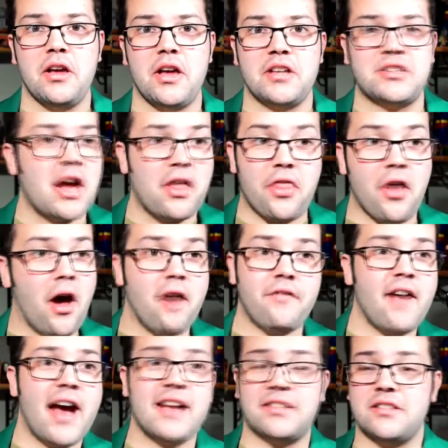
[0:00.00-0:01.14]
It's not the
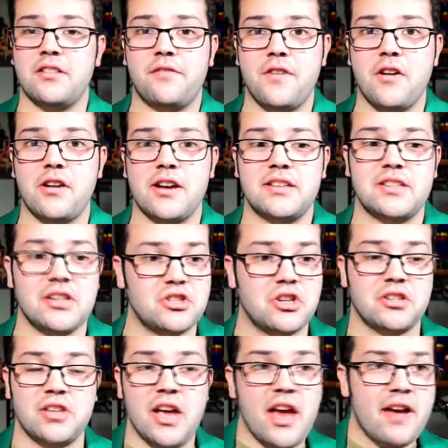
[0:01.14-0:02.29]
Fast and the Furious, it's
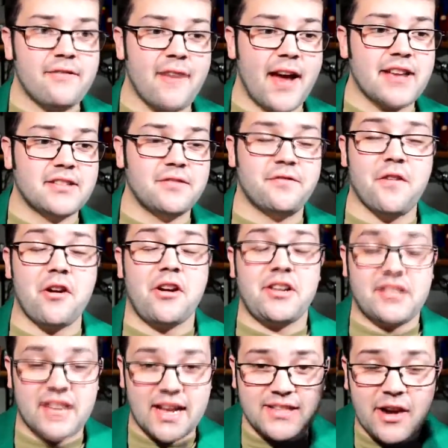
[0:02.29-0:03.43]
just Fast and
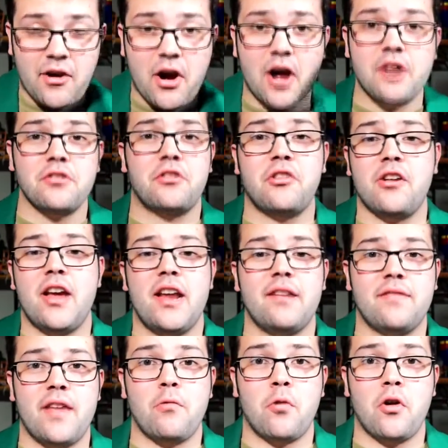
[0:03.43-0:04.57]
Furious. That's how
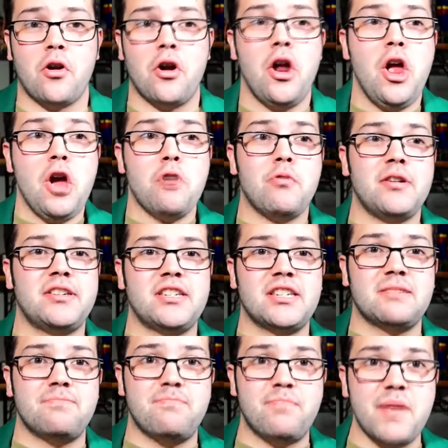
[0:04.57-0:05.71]
uncreative they were, which
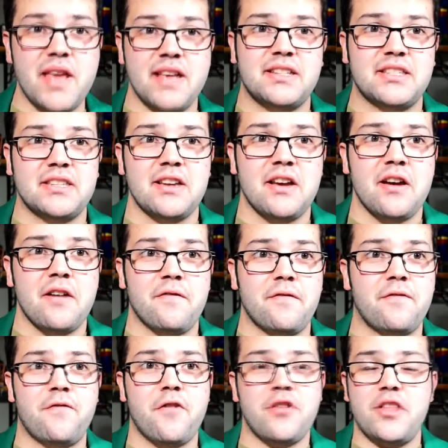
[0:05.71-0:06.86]
speaks
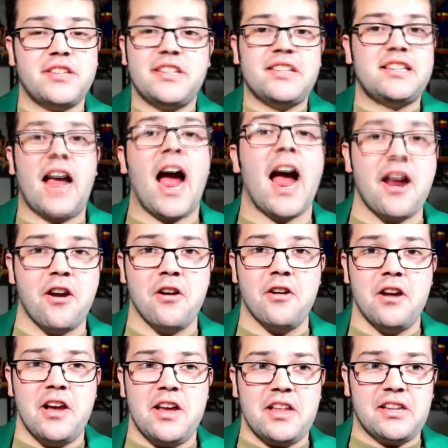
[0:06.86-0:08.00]
for this
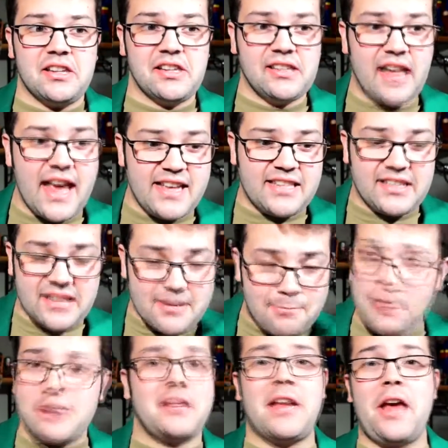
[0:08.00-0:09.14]
entire lazily
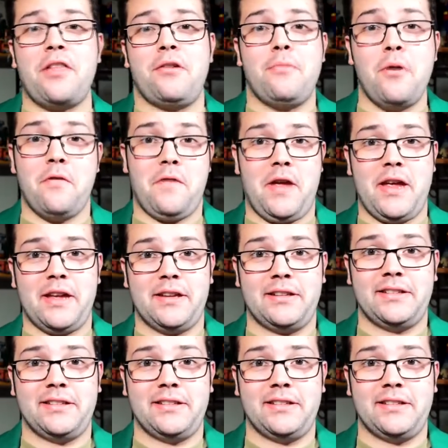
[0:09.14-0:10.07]
put together movie.